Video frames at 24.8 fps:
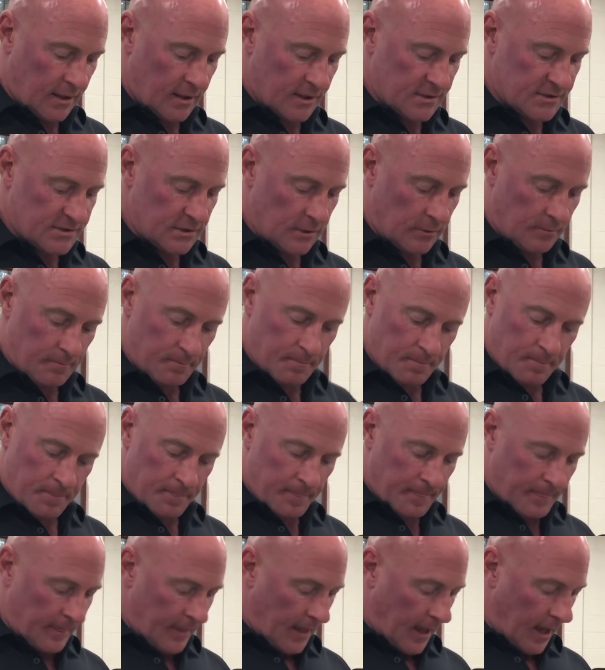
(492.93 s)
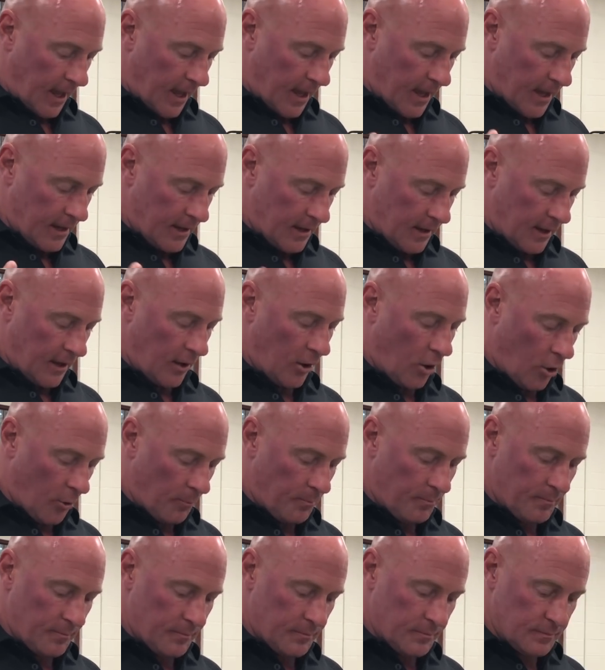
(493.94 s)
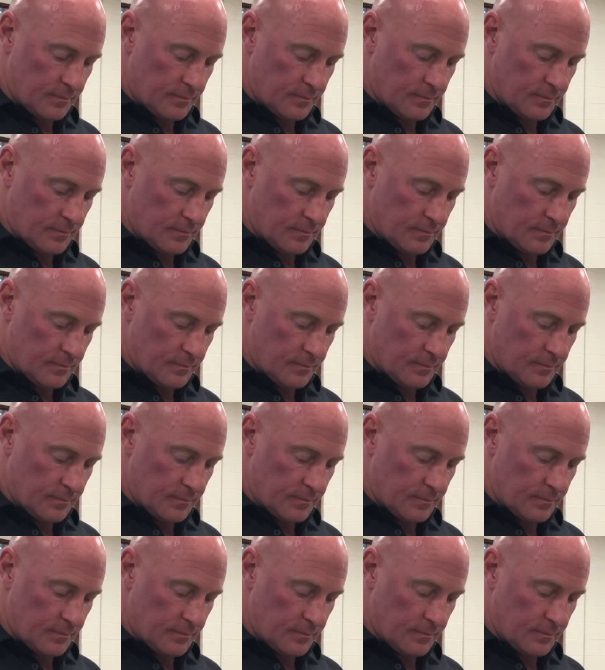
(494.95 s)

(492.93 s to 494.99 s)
So I hope